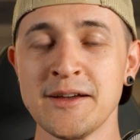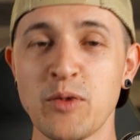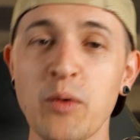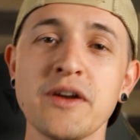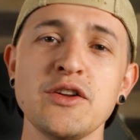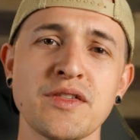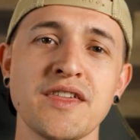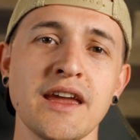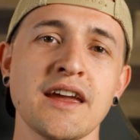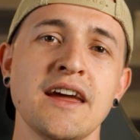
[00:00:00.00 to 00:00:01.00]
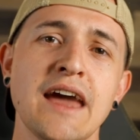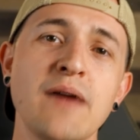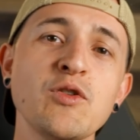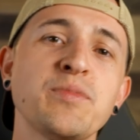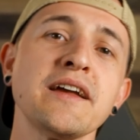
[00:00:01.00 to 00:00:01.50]
But what do you think? Have
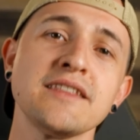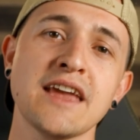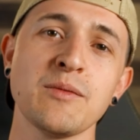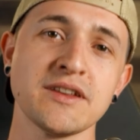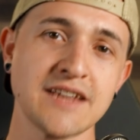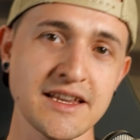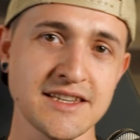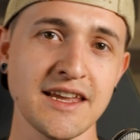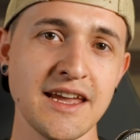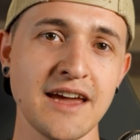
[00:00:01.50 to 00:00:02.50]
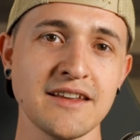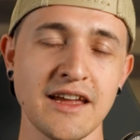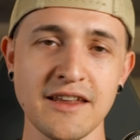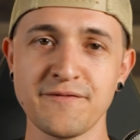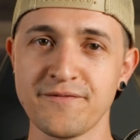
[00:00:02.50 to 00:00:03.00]
you played the game on testnet yet? And
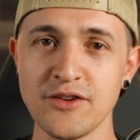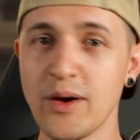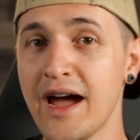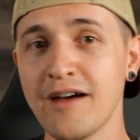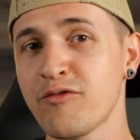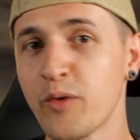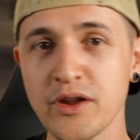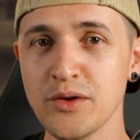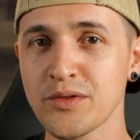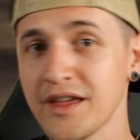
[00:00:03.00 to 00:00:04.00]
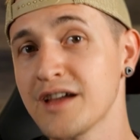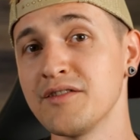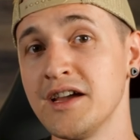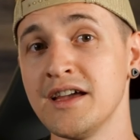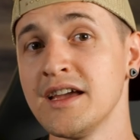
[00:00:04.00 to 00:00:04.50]
if you have, what do you think of
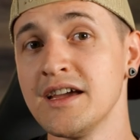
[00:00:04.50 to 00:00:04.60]
it?